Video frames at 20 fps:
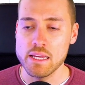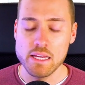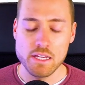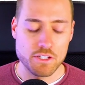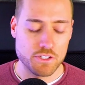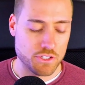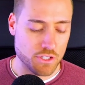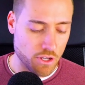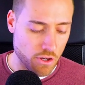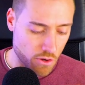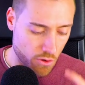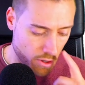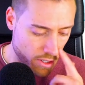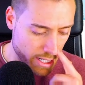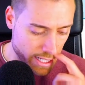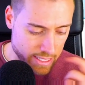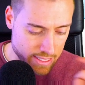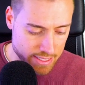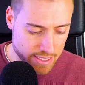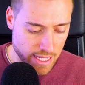So
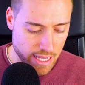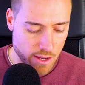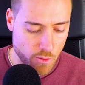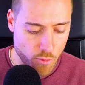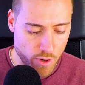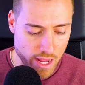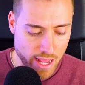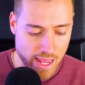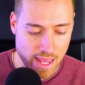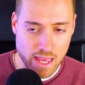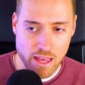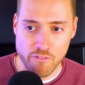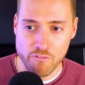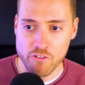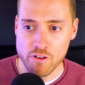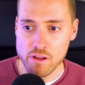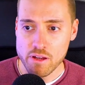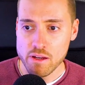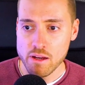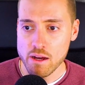let's say we
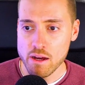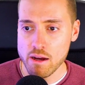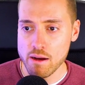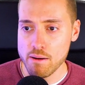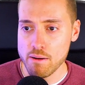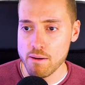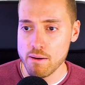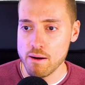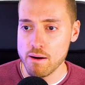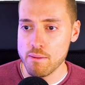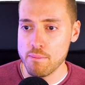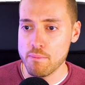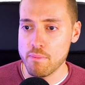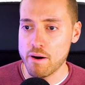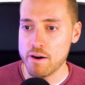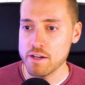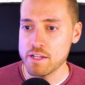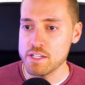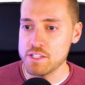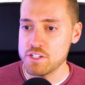have a, a
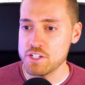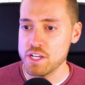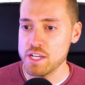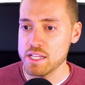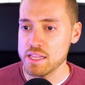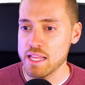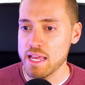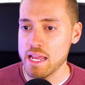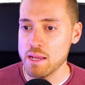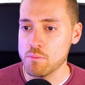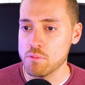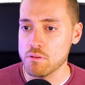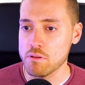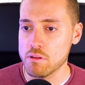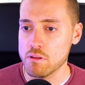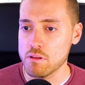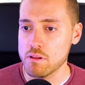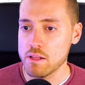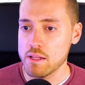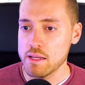marketing
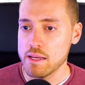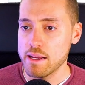label,